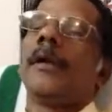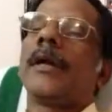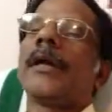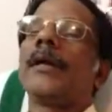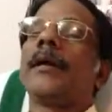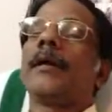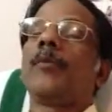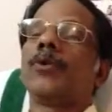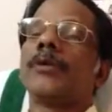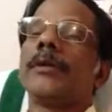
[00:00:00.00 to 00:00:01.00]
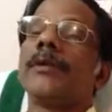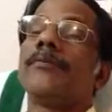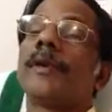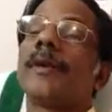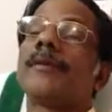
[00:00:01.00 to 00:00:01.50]
idea about the
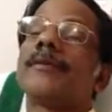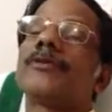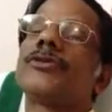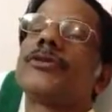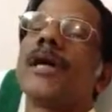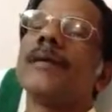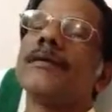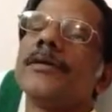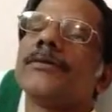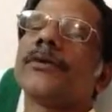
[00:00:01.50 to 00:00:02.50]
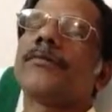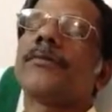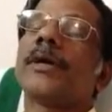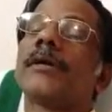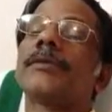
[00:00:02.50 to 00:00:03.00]
different stages
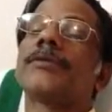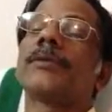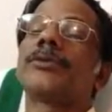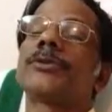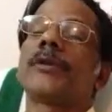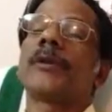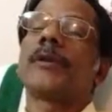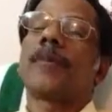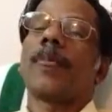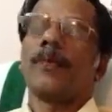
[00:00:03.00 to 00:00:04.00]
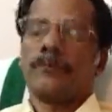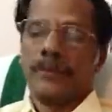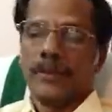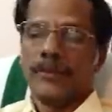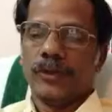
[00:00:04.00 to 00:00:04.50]
of conception of
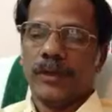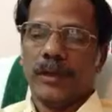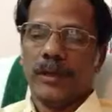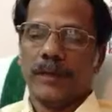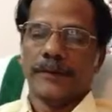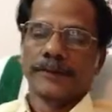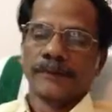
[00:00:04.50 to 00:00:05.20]
a child.